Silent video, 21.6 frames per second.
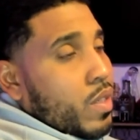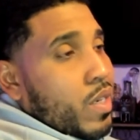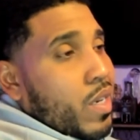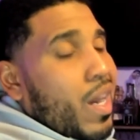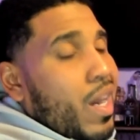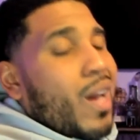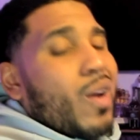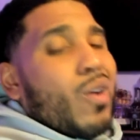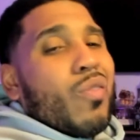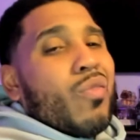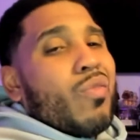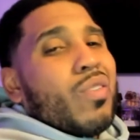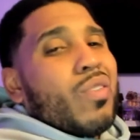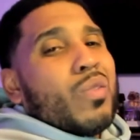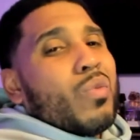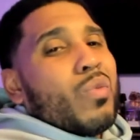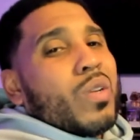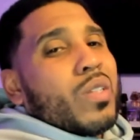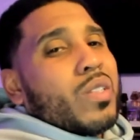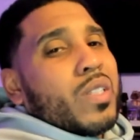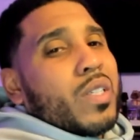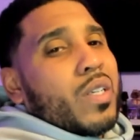I don't really
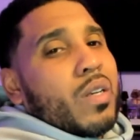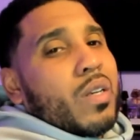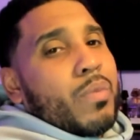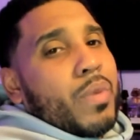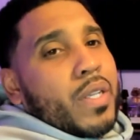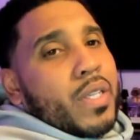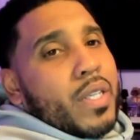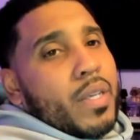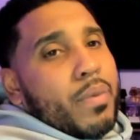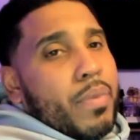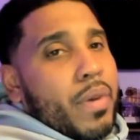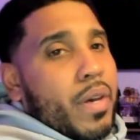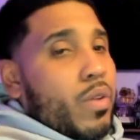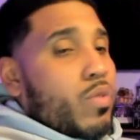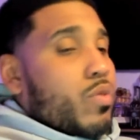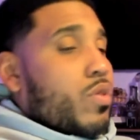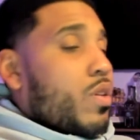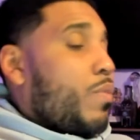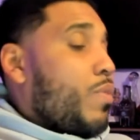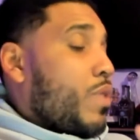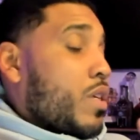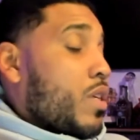want to say anything about that battle,
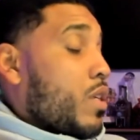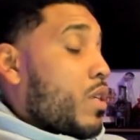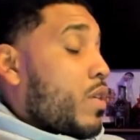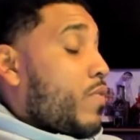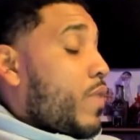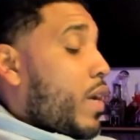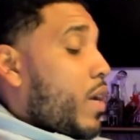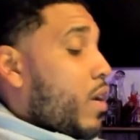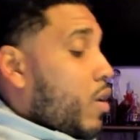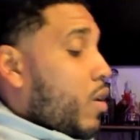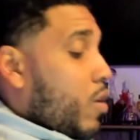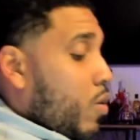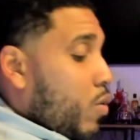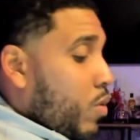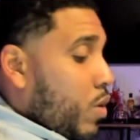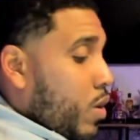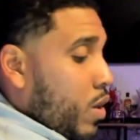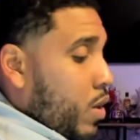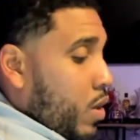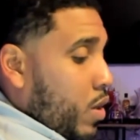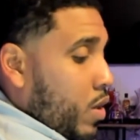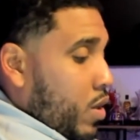so I'm gonna just leave that alone.
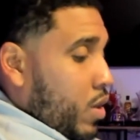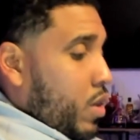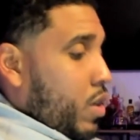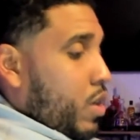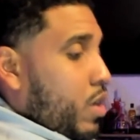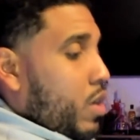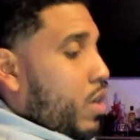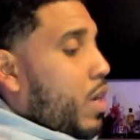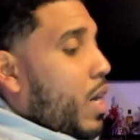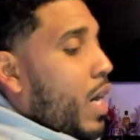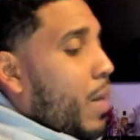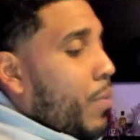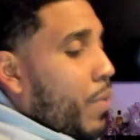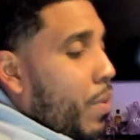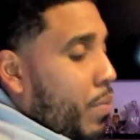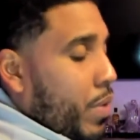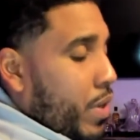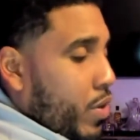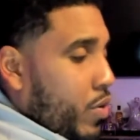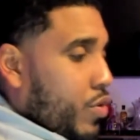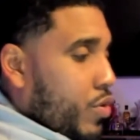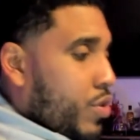I got my
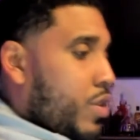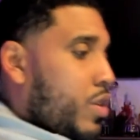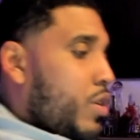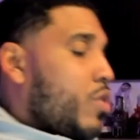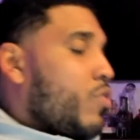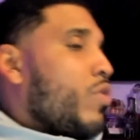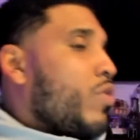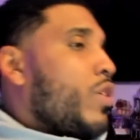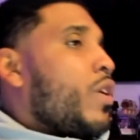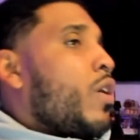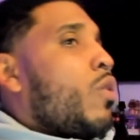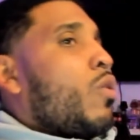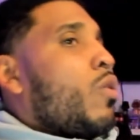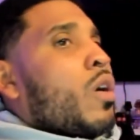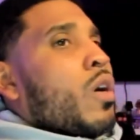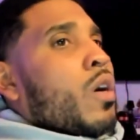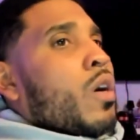money on C3 though.